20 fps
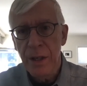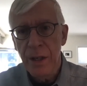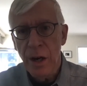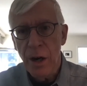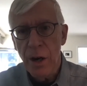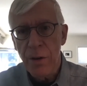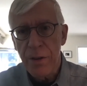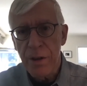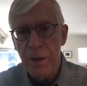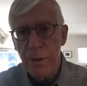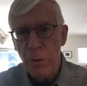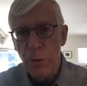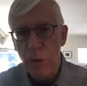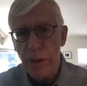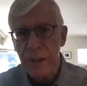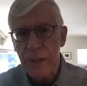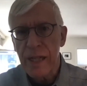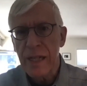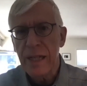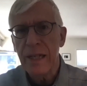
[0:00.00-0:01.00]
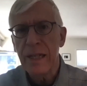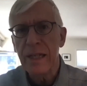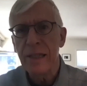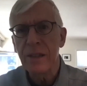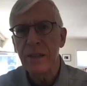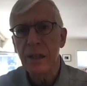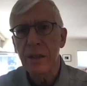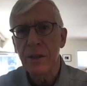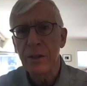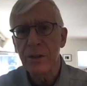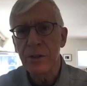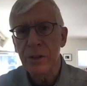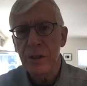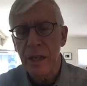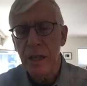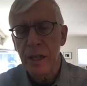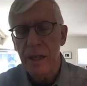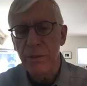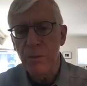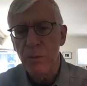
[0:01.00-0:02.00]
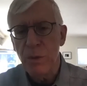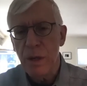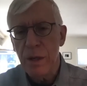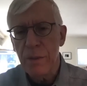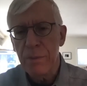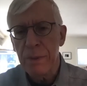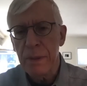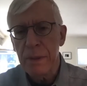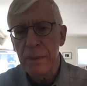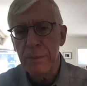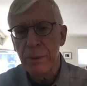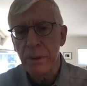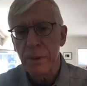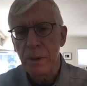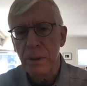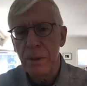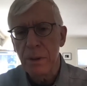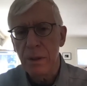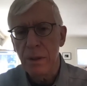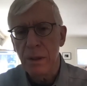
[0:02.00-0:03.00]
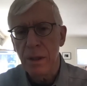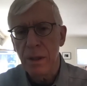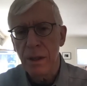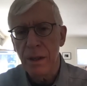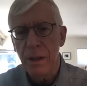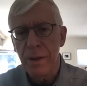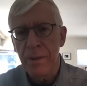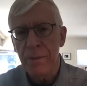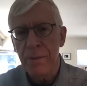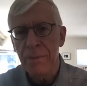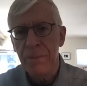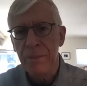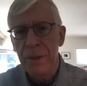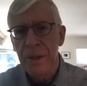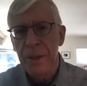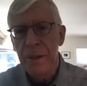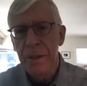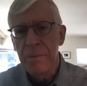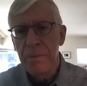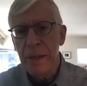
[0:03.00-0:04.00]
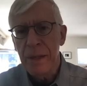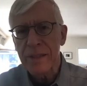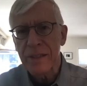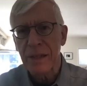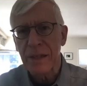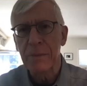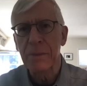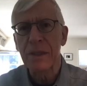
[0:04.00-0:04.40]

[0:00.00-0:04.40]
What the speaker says: Are they working? And to understand where people are mixing them.